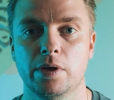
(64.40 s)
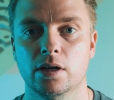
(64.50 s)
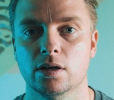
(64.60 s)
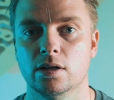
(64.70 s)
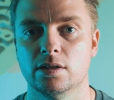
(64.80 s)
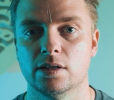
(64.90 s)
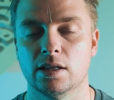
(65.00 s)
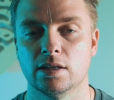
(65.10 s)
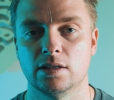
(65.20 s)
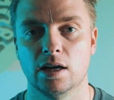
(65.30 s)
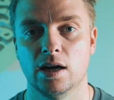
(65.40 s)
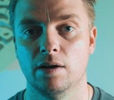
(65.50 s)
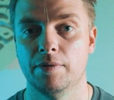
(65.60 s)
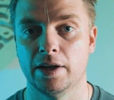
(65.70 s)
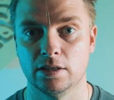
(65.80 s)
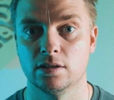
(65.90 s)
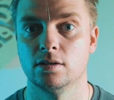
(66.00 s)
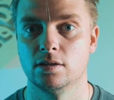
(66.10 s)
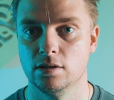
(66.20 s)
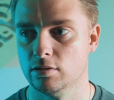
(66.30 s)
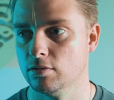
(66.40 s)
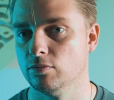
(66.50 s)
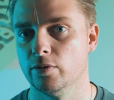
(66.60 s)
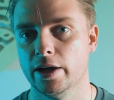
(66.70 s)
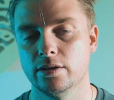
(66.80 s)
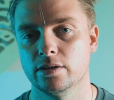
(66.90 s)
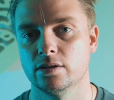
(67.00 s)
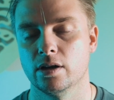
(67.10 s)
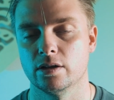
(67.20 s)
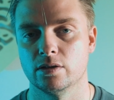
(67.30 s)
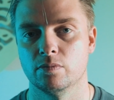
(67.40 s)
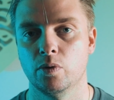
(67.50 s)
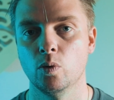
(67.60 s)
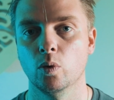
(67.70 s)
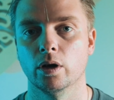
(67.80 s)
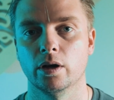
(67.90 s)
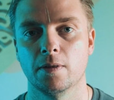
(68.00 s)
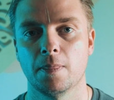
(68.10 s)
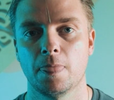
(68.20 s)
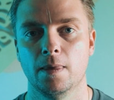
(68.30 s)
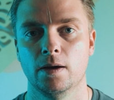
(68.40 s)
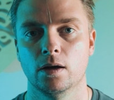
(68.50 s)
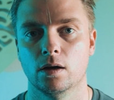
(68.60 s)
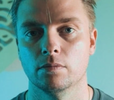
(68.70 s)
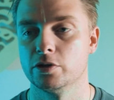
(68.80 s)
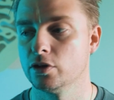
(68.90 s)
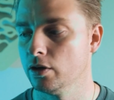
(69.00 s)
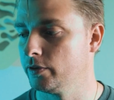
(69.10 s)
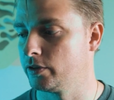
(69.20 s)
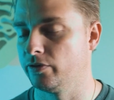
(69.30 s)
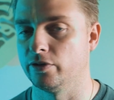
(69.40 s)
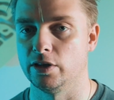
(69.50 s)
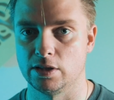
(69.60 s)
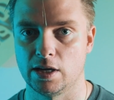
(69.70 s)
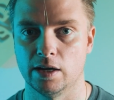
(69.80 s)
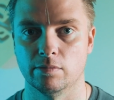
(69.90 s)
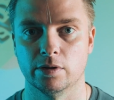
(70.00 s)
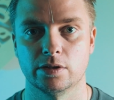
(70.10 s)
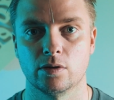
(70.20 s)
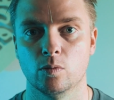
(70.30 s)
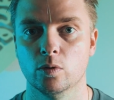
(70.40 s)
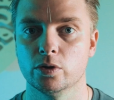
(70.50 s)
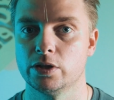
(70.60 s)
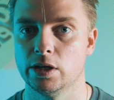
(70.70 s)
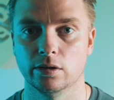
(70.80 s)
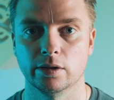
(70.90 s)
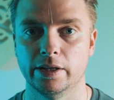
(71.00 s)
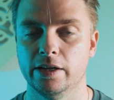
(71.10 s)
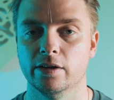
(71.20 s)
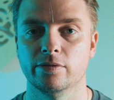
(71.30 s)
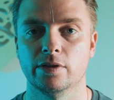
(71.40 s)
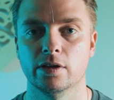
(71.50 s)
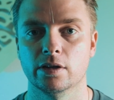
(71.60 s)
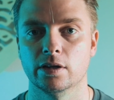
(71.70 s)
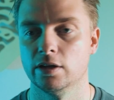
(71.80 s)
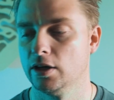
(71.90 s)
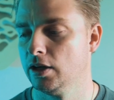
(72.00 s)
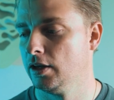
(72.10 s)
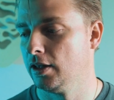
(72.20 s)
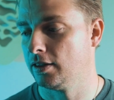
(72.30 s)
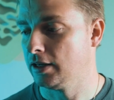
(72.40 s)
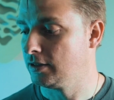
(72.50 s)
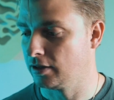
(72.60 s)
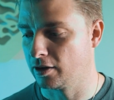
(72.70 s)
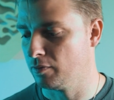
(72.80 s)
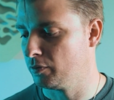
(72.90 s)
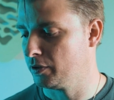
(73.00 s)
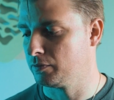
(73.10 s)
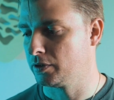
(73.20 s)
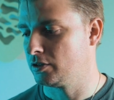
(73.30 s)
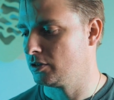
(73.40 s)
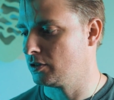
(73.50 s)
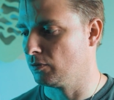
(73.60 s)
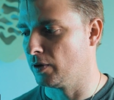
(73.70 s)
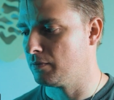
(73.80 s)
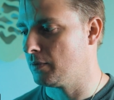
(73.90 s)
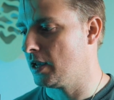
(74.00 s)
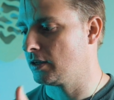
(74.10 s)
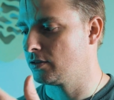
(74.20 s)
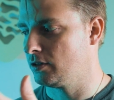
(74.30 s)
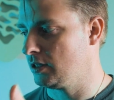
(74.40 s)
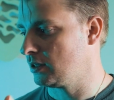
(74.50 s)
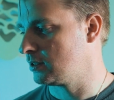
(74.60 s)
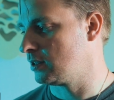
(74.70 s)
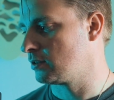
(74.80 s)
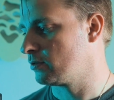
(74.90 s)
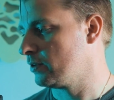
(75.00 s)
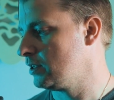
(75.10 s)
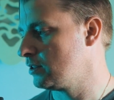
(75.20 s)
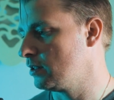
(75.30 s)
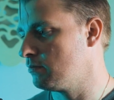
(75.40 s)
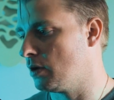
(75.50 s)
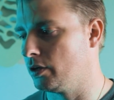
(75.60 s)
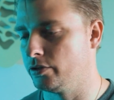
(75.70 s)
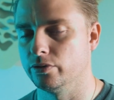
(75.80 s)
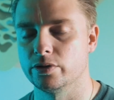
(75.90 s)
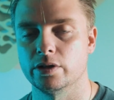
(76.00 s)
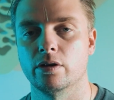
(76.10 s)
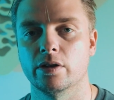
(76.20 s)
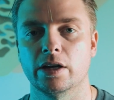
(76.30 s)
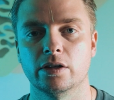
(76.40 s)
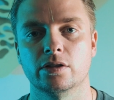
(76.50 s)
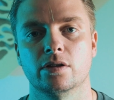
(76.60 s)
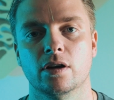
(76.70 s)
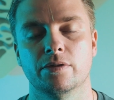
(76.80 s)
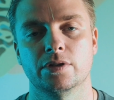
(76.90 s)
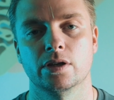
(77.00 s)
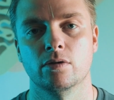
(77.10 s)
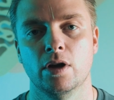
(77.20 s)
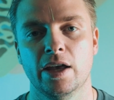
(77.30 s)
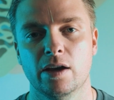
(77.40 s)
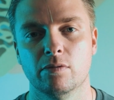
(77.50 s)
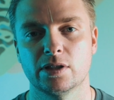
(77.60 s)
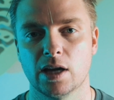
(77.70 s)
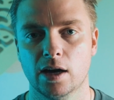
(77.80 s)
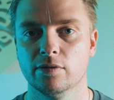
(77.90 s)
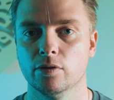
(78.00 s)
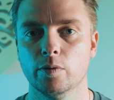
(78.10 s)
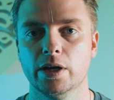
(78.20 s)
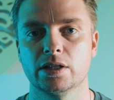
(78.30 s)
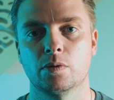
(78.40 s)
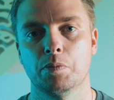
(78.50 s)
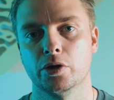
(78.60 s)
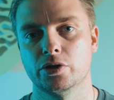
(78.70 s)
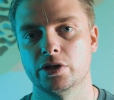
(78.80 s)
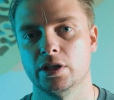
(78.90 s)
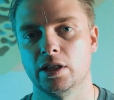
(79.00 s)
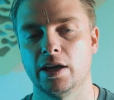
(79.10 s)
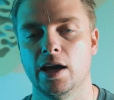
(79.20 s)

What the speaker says: because at the time and still Red does not support service for these cameras or sell any of the things that come with them, such as the Red mags or the accessories and the modules and all that good stuff. So it was kind of a risk purchasing the